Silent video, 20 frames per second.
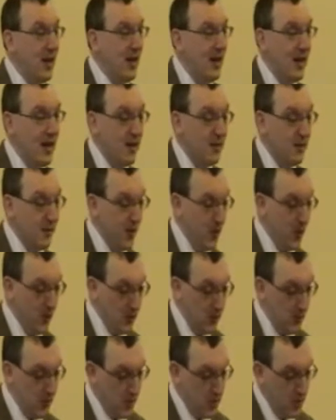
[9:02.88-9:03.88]
clearly
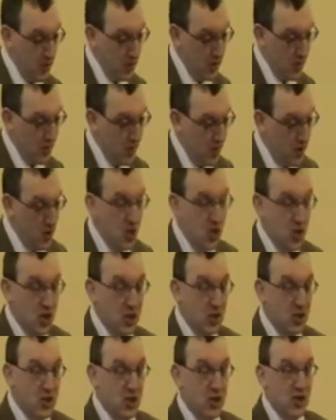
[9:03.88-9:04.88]
affirms that the
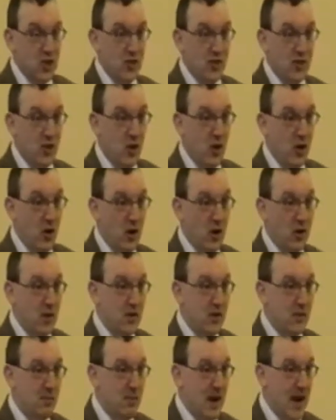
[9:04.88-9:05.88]
justice of
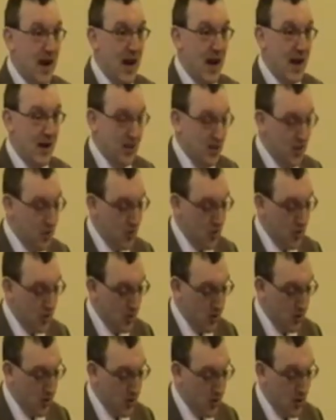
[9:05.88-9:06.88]
God
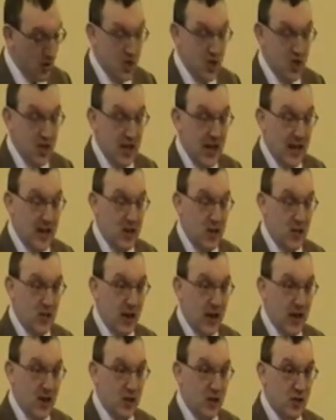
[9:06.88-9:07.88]
demands
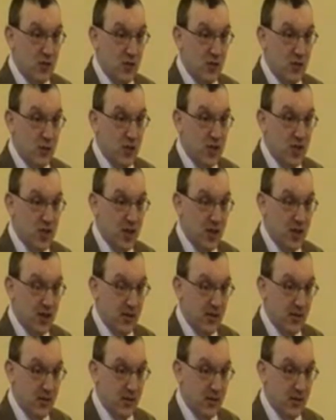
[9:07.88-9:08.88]
satisfaction for
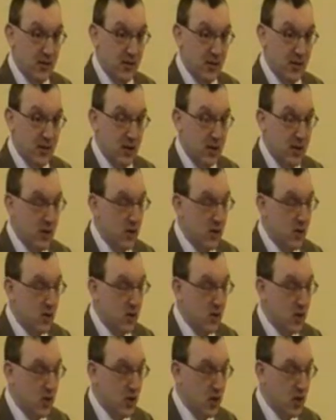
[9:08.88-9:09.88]
sin.
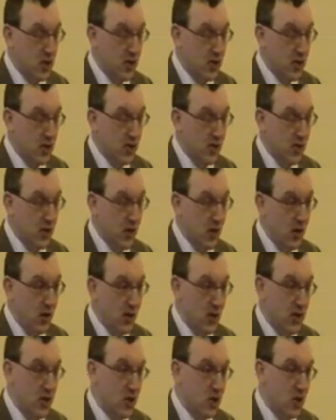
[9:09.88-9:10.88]
The justice of
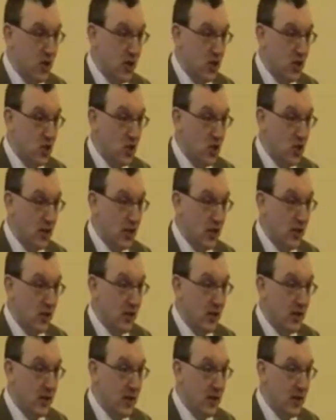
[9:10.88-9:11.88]
God is
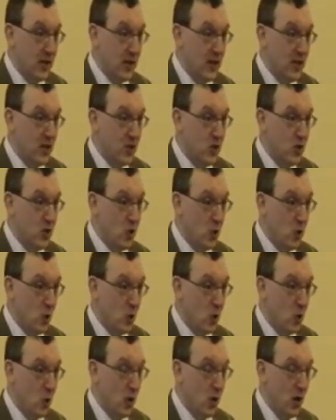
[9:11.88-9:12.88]
such that there is
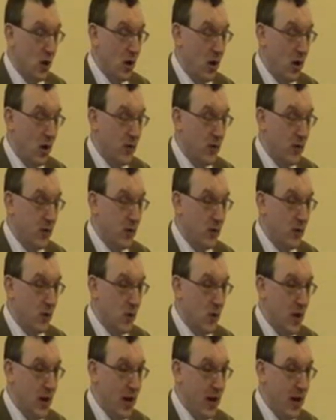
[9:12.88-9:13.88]
no
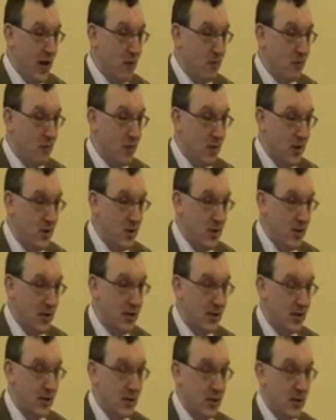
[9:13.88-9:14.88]
other way around
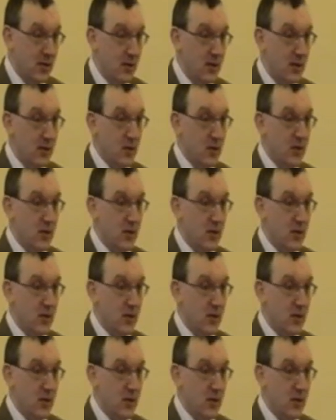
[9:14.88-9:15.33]
it